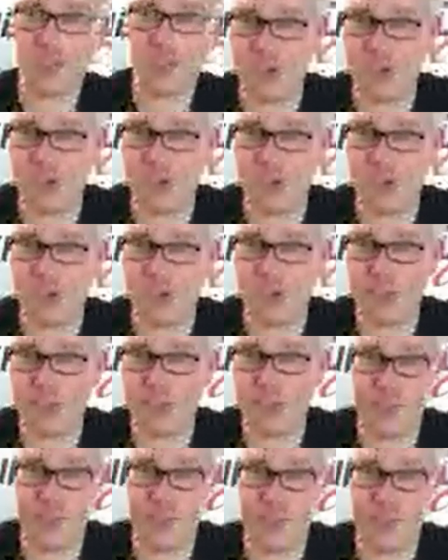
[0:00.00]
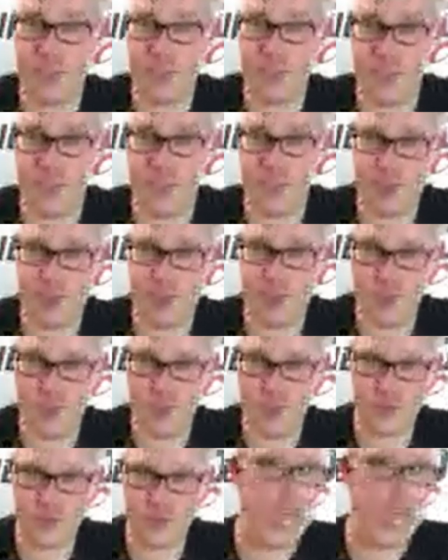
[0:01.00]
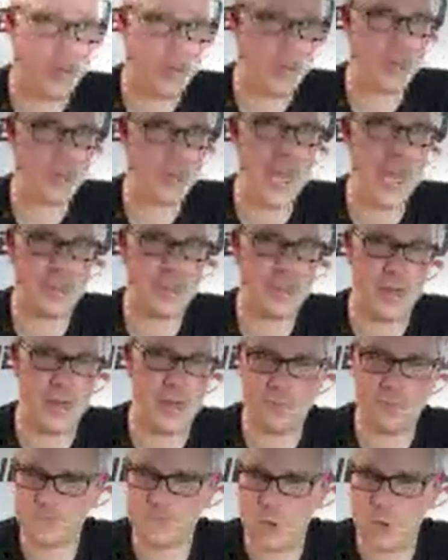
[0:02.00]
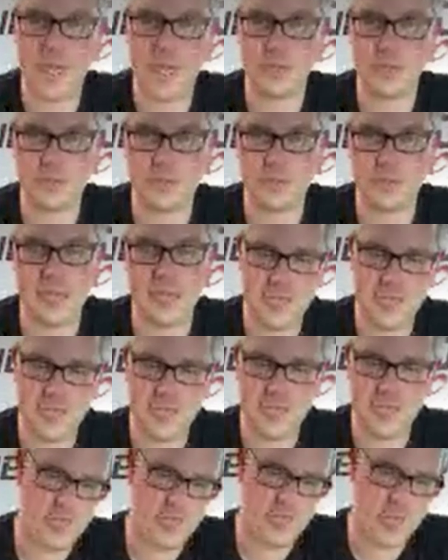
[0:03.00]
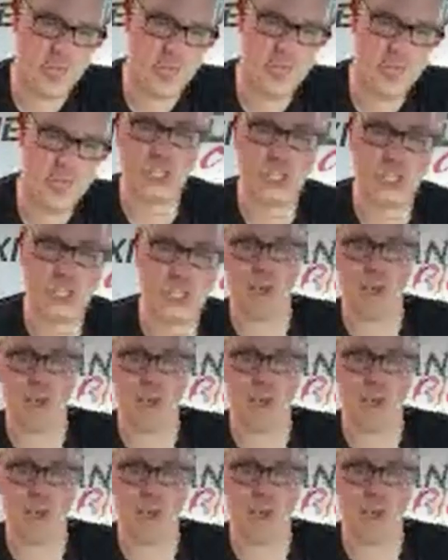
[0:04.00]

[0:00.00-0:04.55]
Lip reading: I think we had there's a styling building class with women.